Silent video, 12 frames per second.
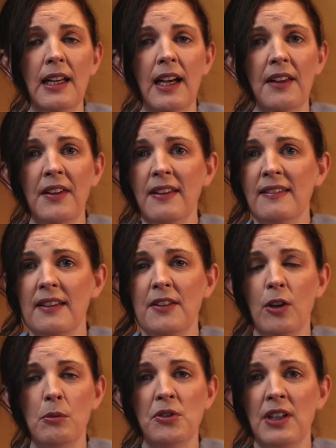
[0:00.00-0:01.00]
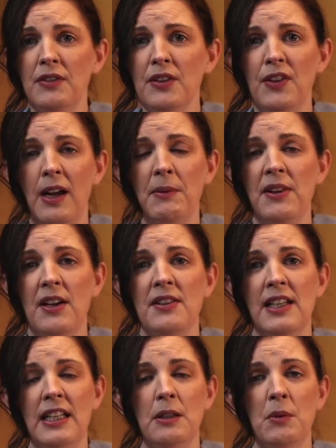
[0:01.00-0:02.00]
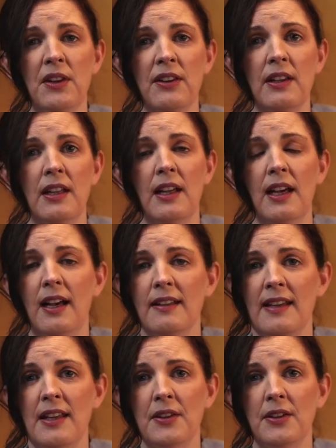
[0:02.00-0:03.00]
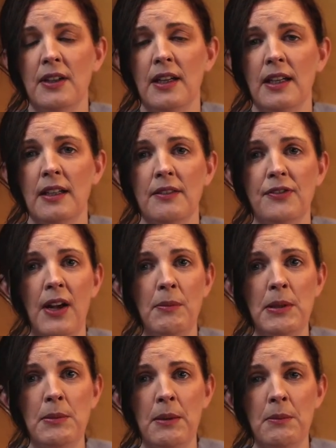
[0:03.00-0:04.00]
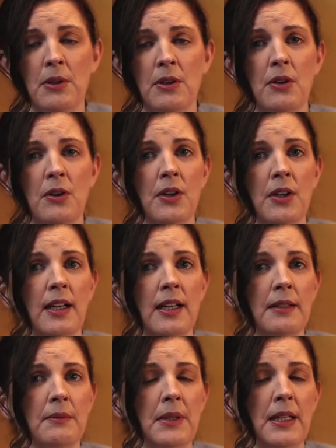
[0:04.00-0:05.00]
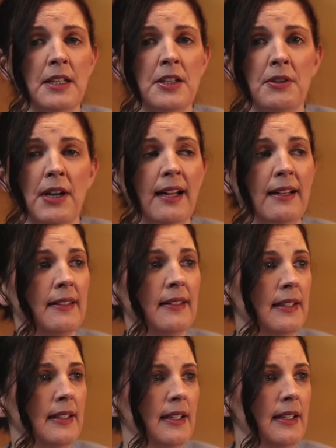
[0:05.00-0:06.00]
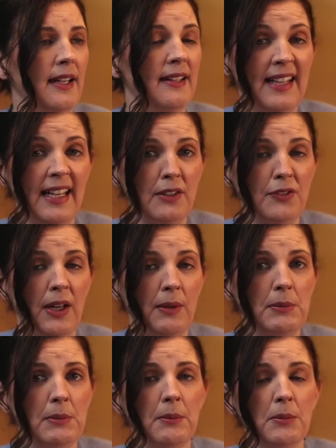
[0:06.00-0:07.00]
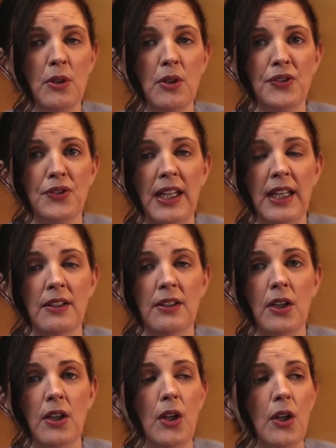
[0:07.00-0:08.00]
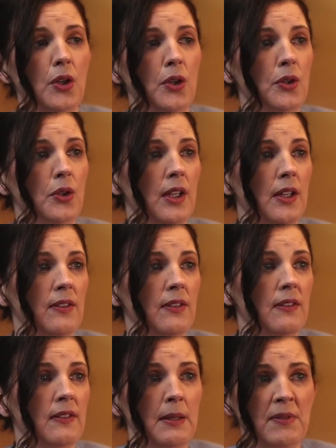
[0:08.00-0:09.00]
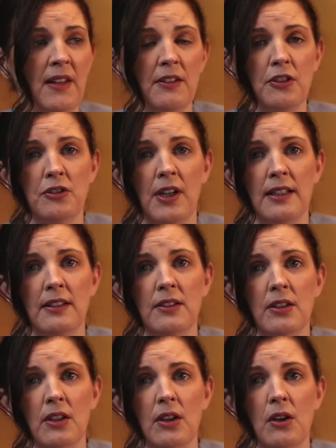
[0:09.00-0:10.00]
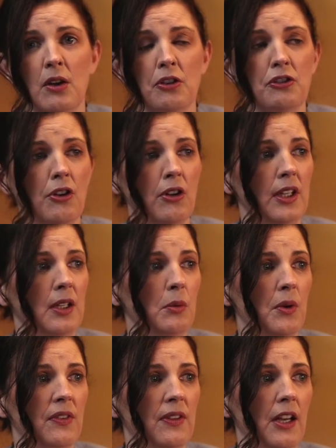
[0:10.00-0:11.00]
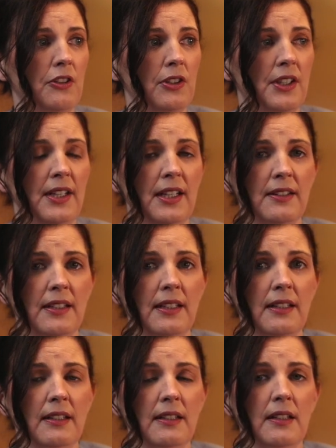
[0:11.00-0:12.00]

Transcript: and they said that almost every family they're dealing with has either a family member or an indirect extended family member or friend who is same-sex attracted or struggling with sexual identity.